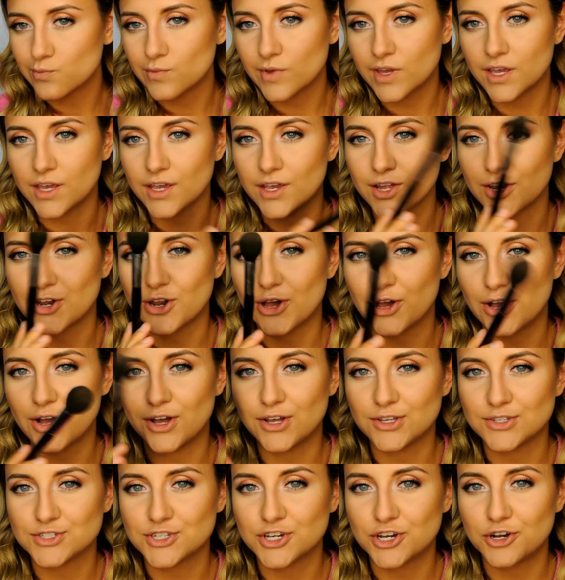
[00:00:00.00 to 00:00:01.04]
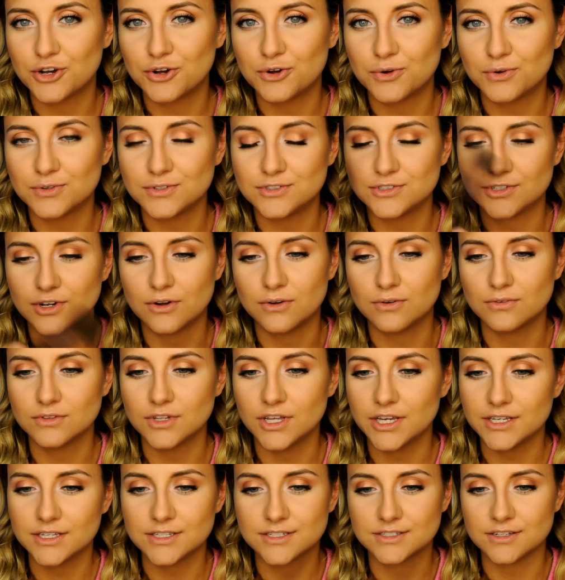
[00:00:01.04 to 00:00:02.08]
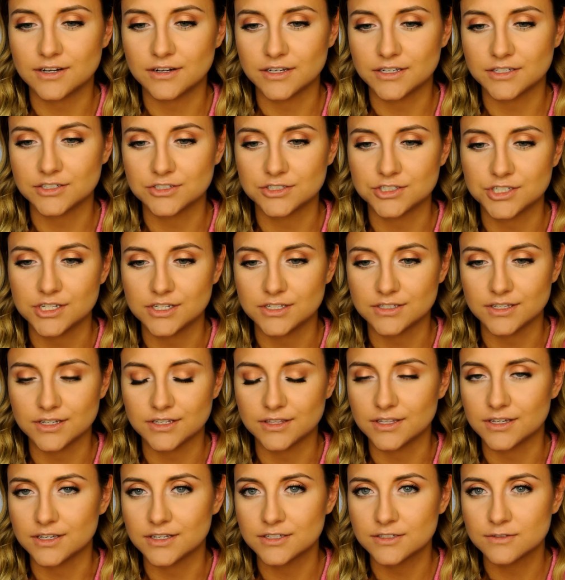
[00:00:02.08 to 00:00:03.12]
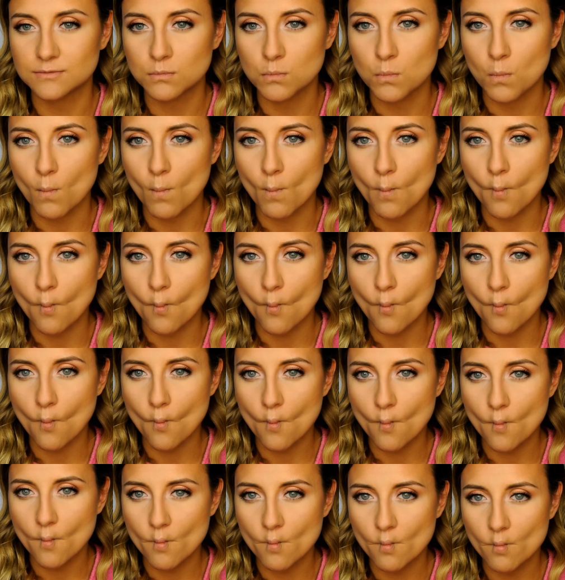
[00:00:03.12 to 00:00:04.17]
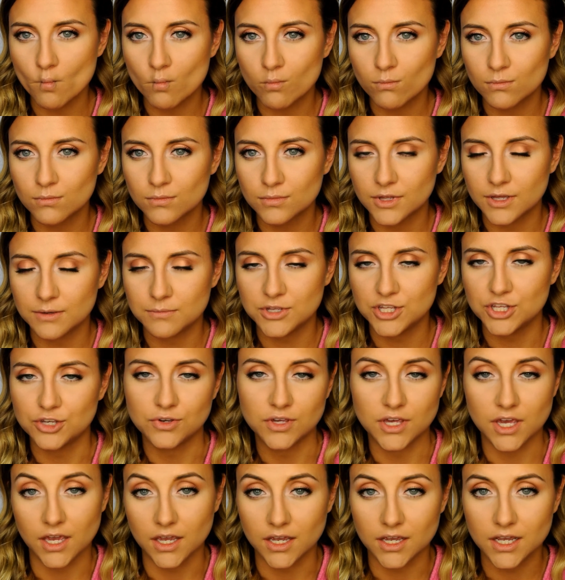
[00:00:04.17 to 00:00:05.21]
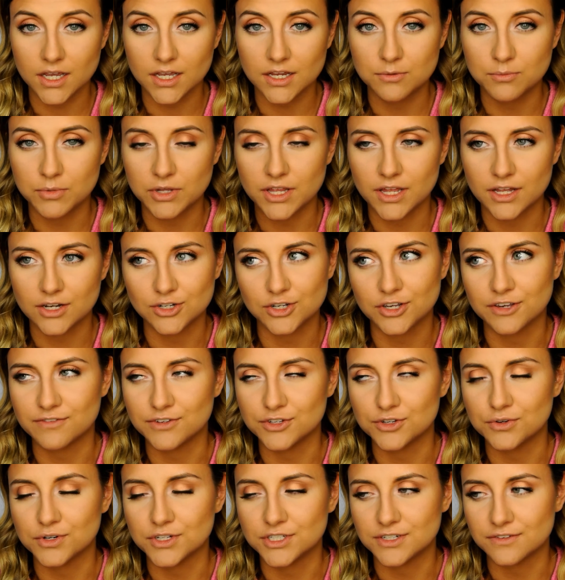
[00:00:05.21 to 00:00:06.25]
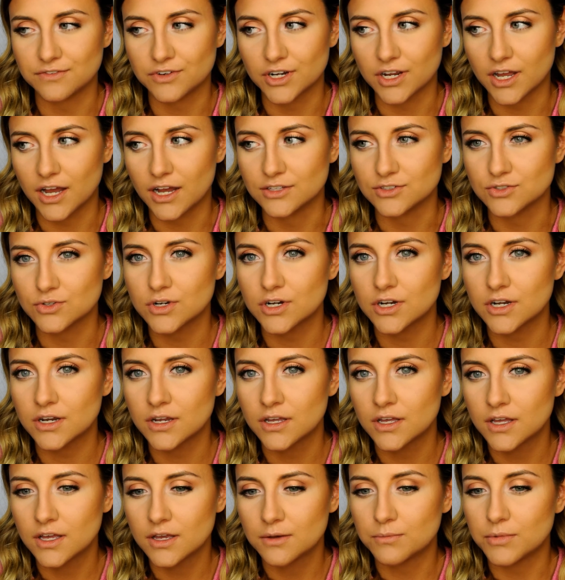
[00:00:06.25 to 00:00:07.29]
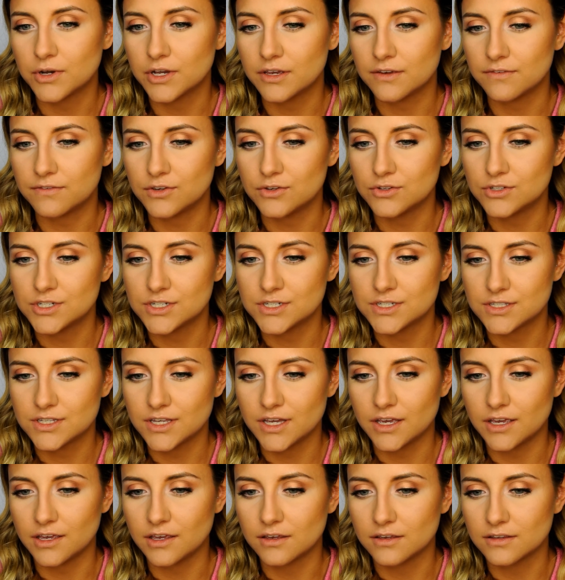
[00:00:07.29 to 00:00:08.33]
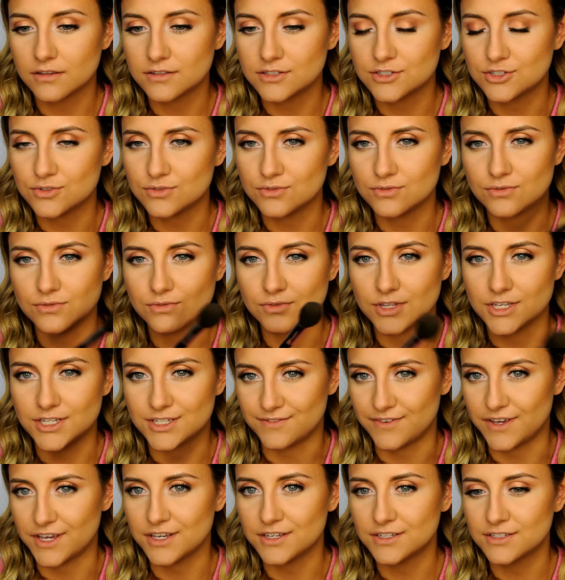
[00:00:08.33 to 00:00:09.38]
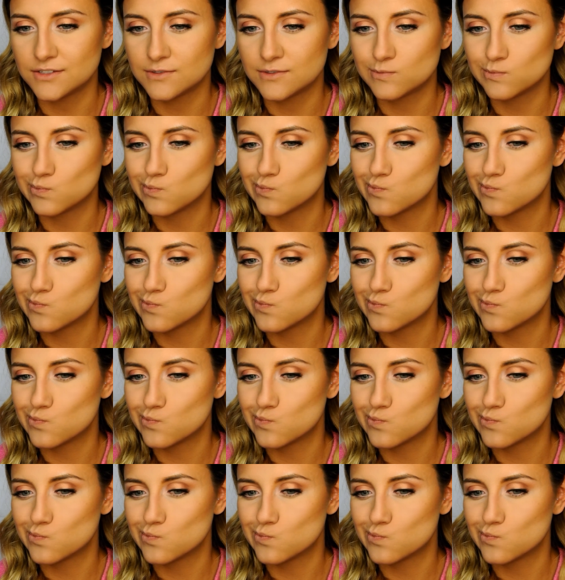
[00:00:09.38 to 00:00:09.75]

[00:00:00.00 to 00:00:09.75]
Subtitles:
and also don't like suck in your cheeks like this. I mean, you can, but that'll give you a different contour, but if you just like do this face,